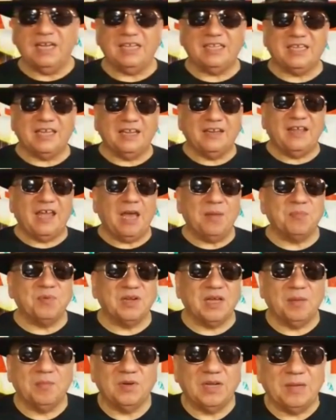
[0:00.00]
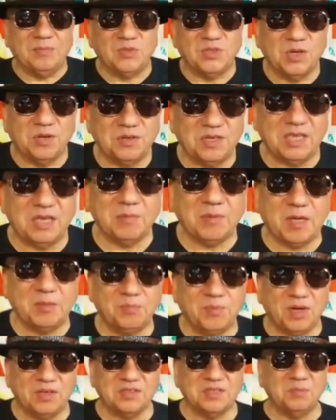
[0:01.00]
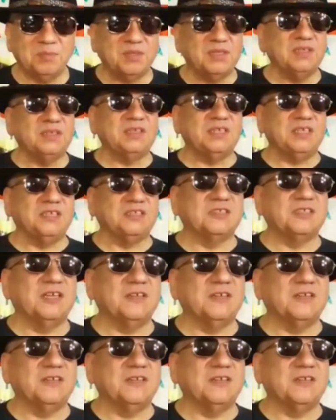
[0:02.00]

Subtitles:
it can happen. I'm talking about possibilities.